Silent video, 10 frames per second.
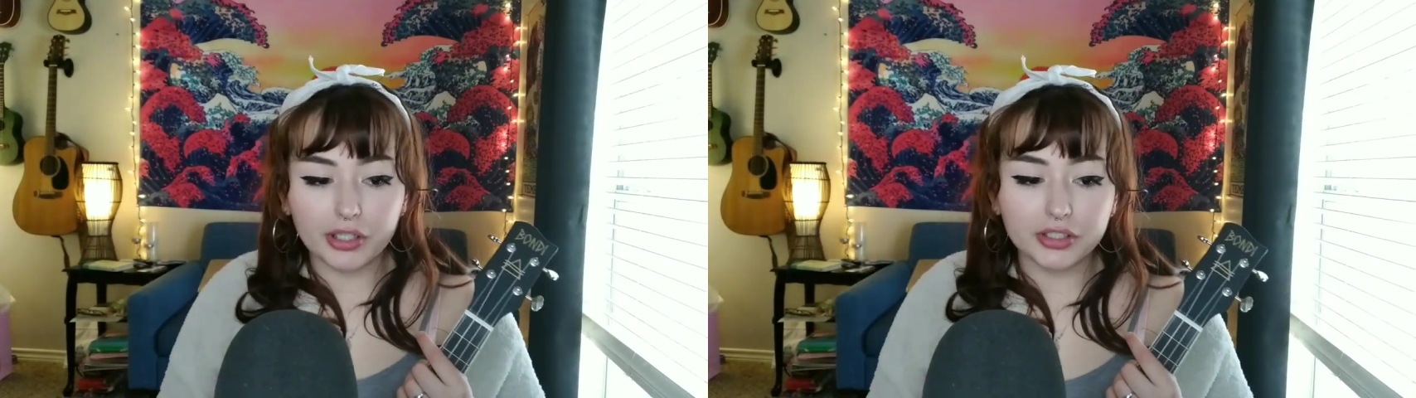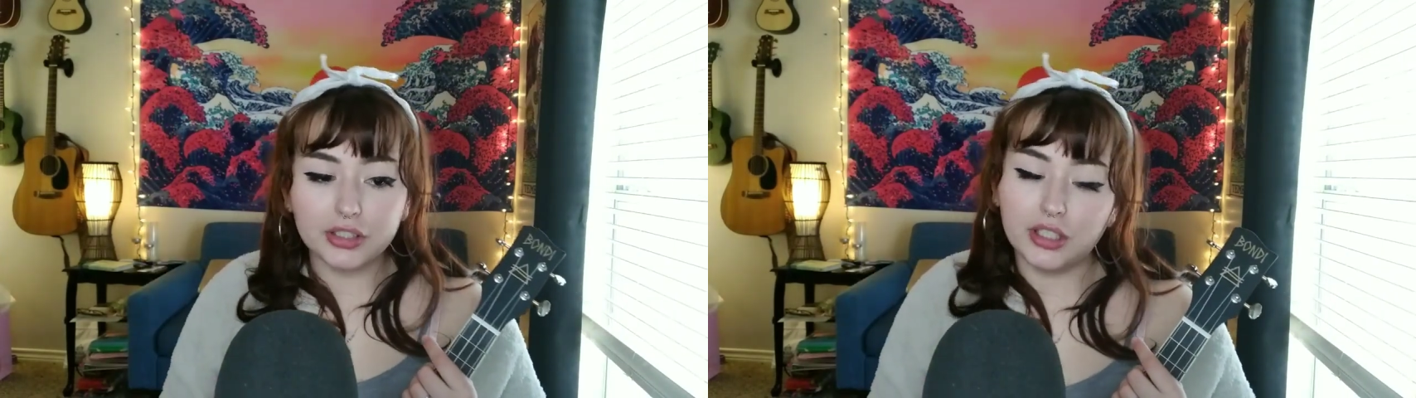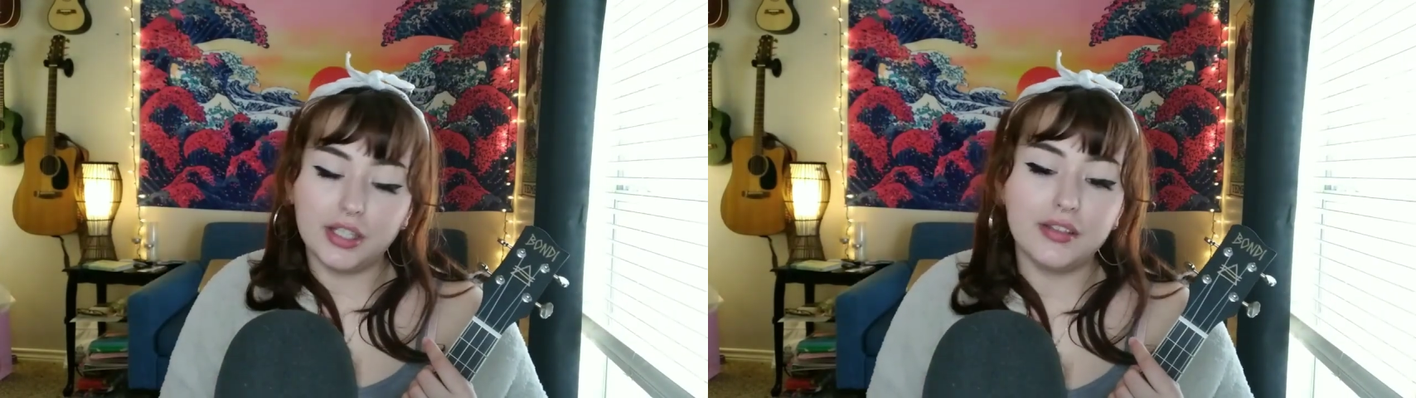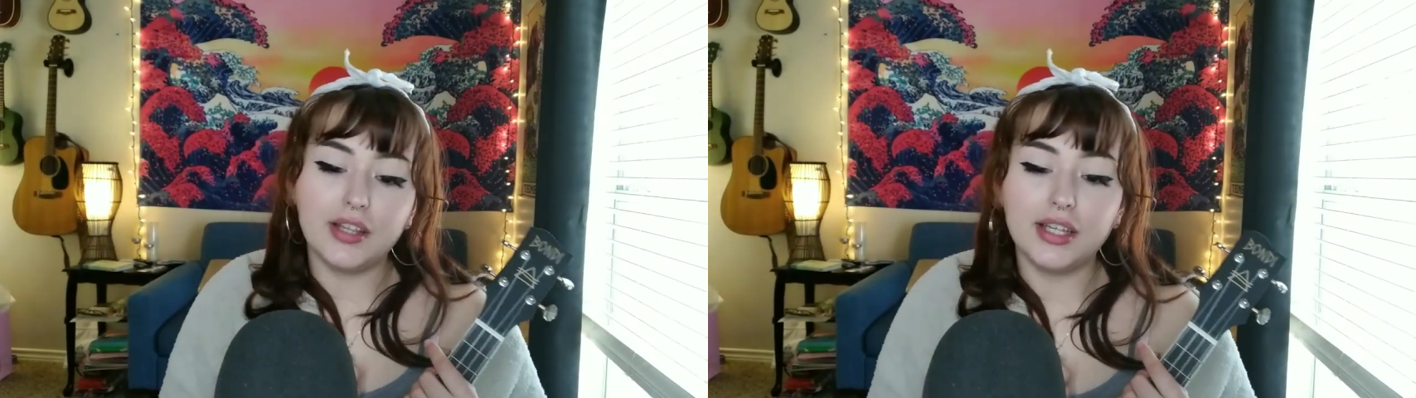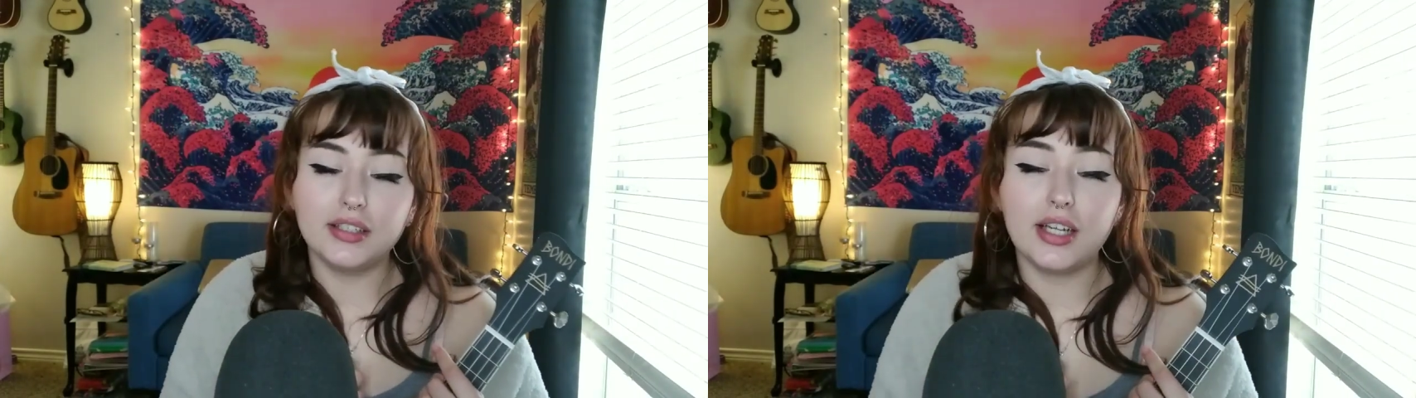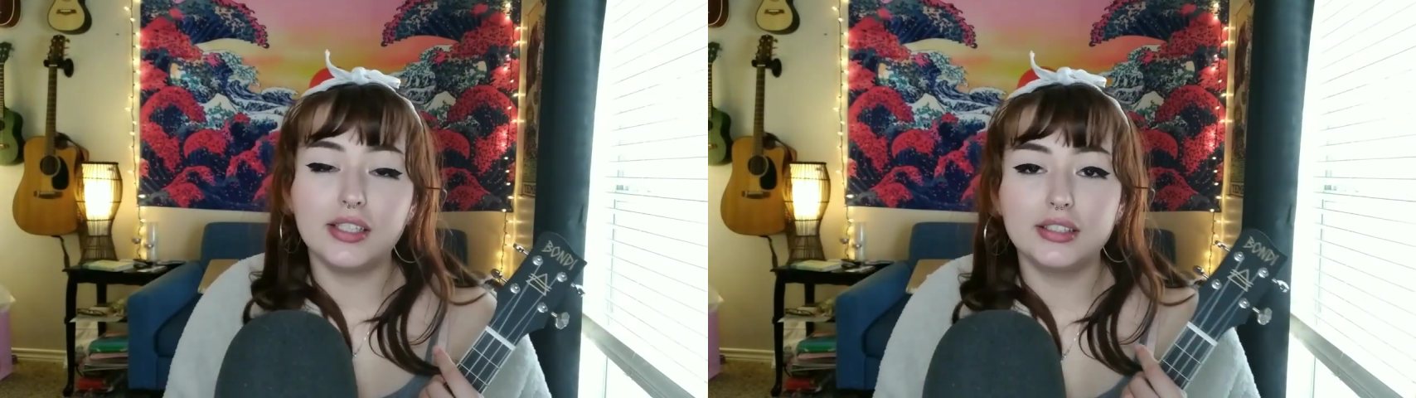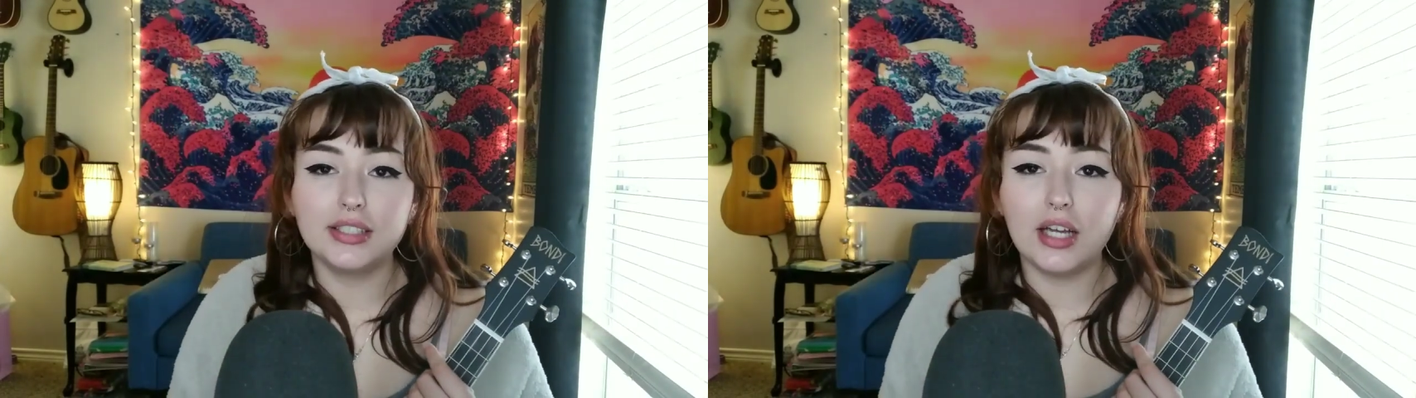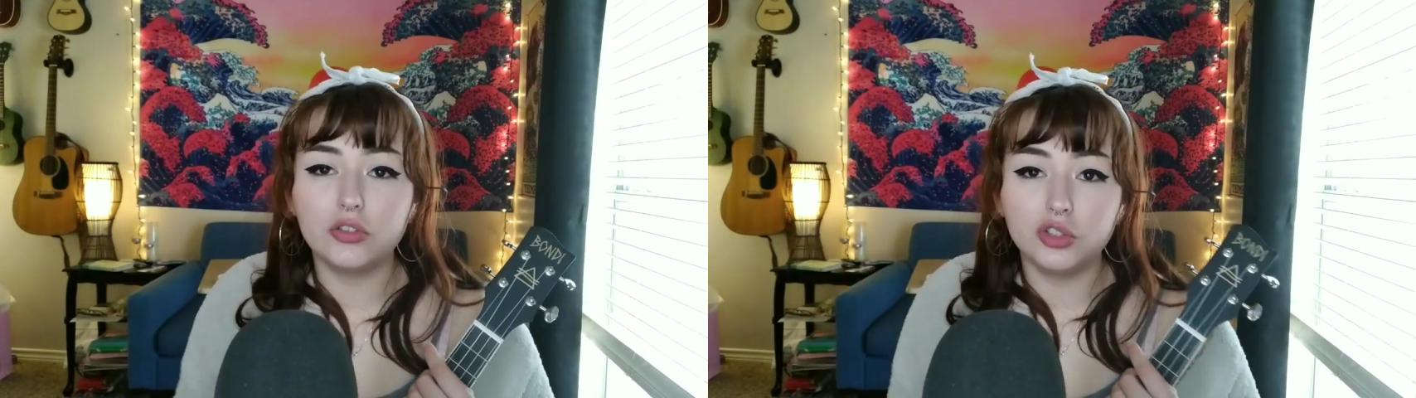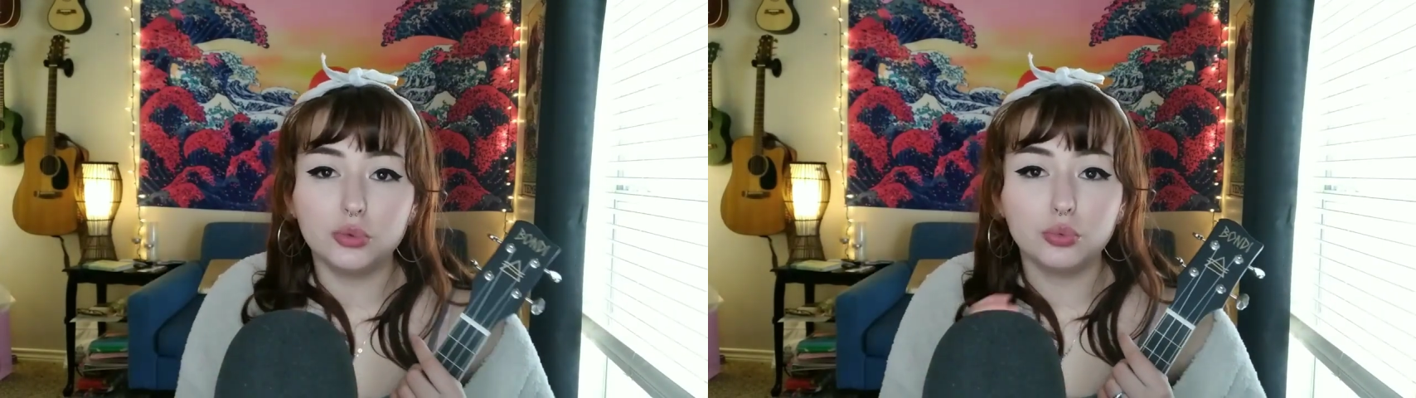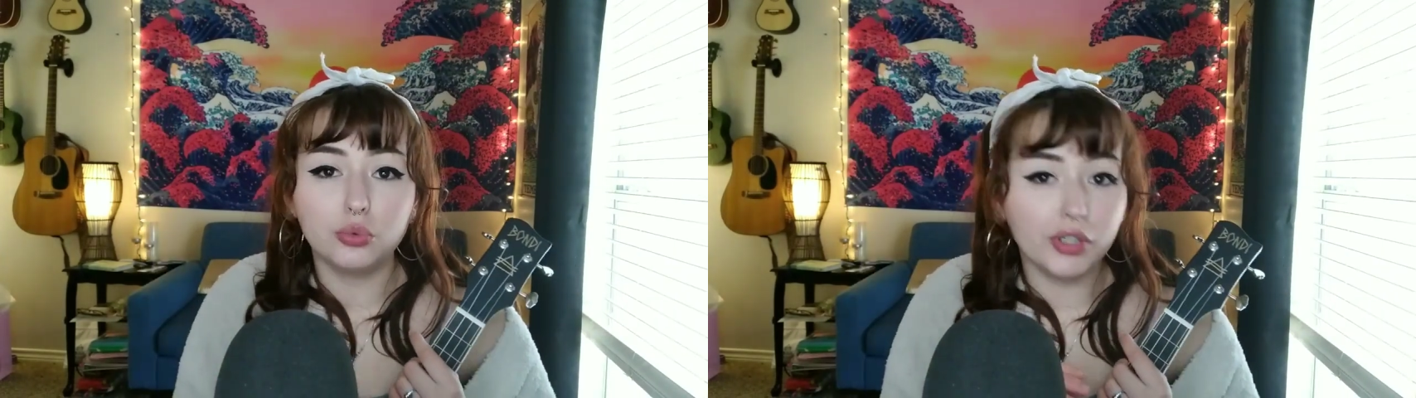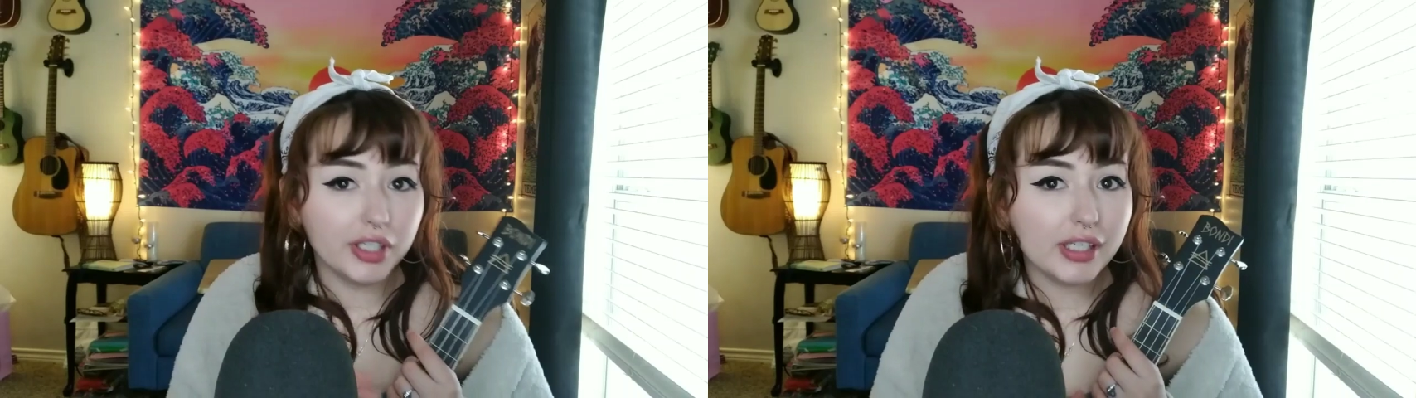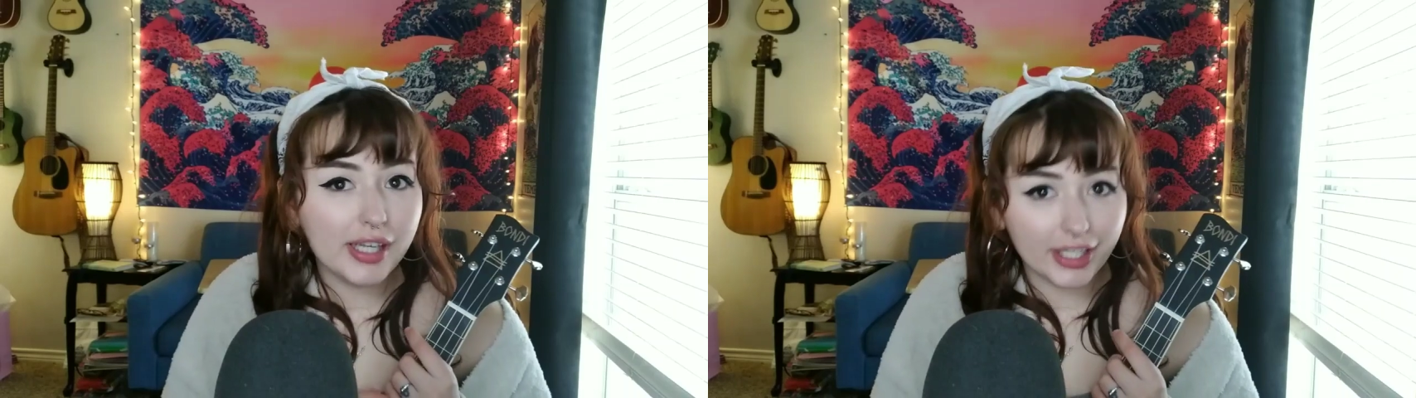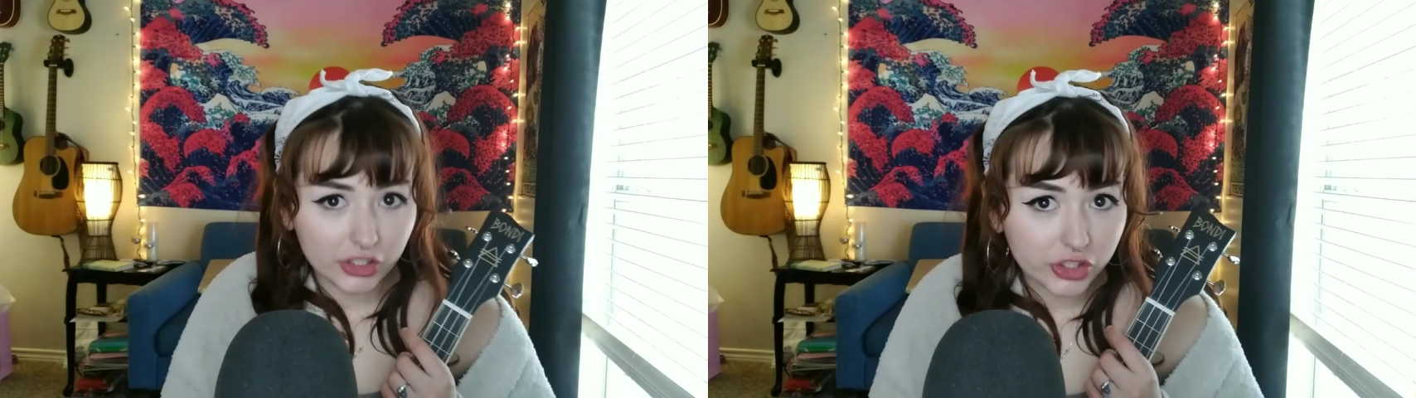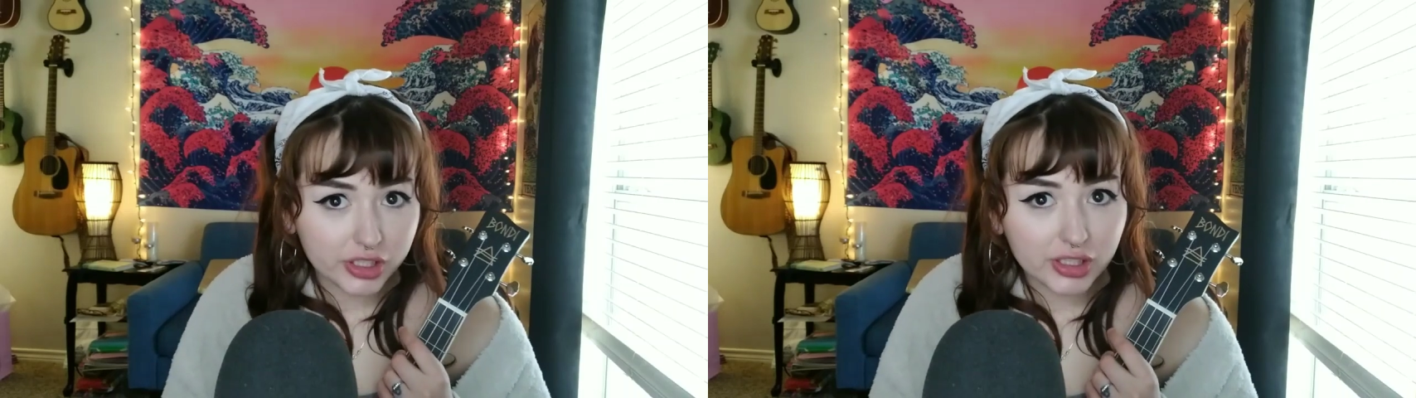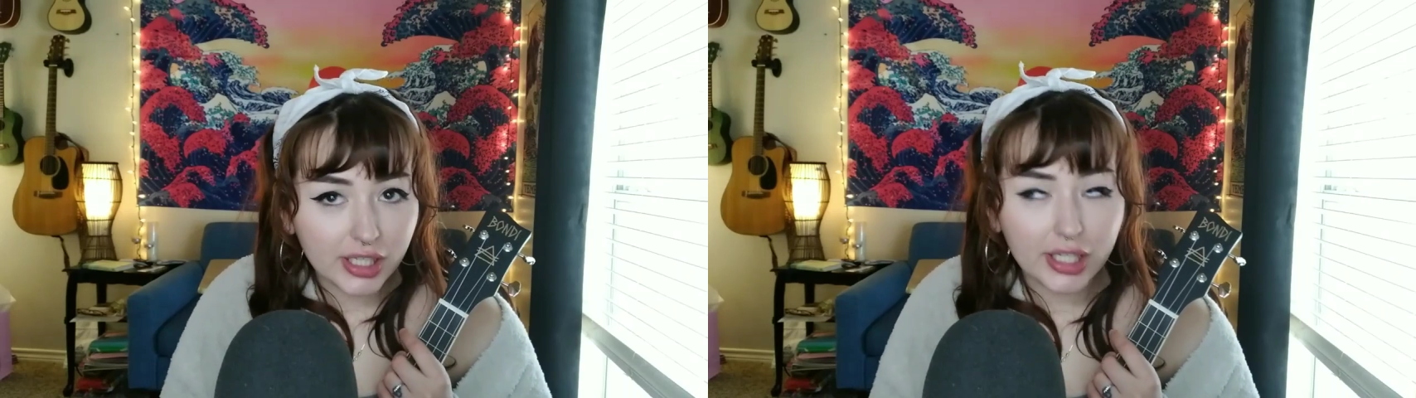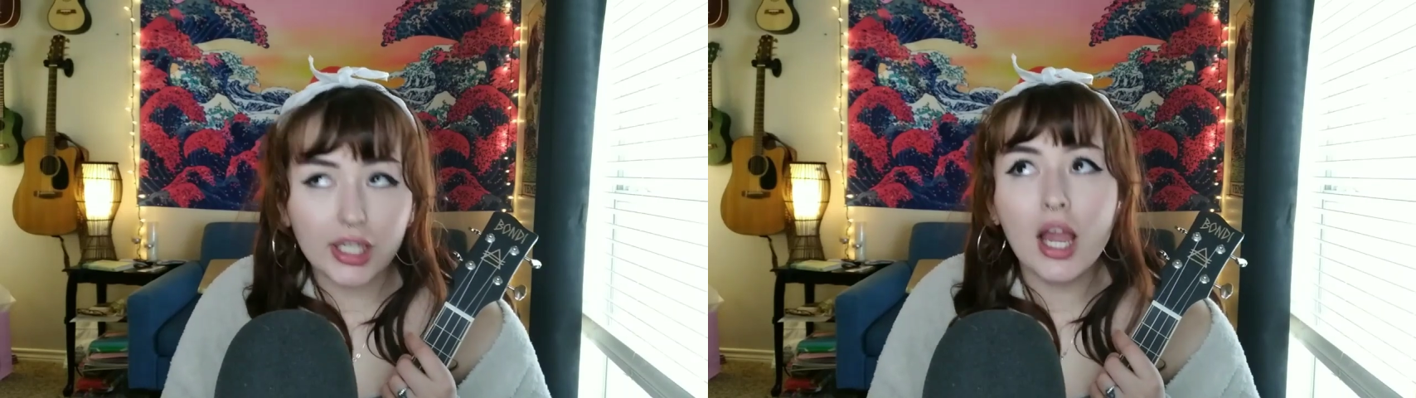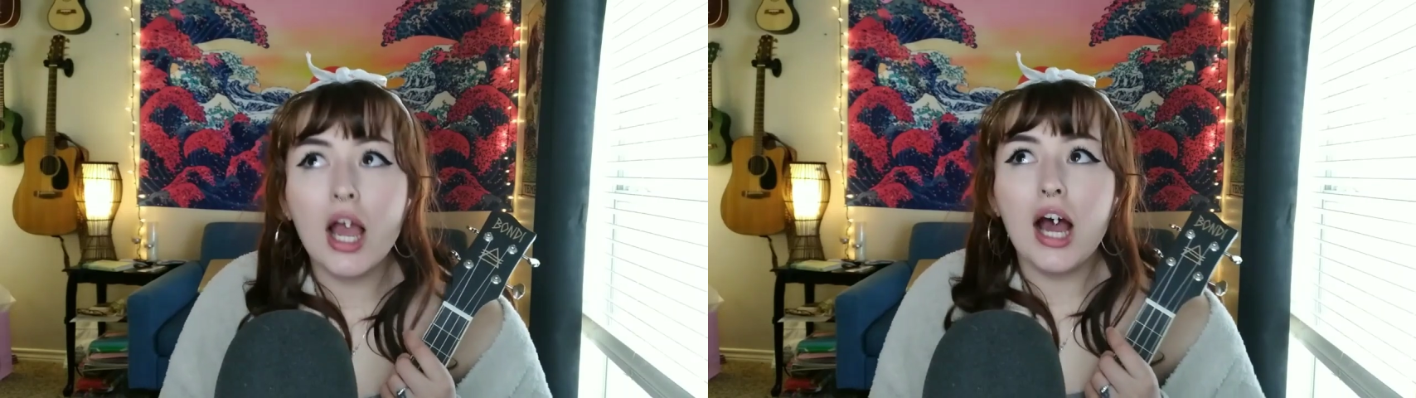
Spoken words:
personally think that it sounds really interesting.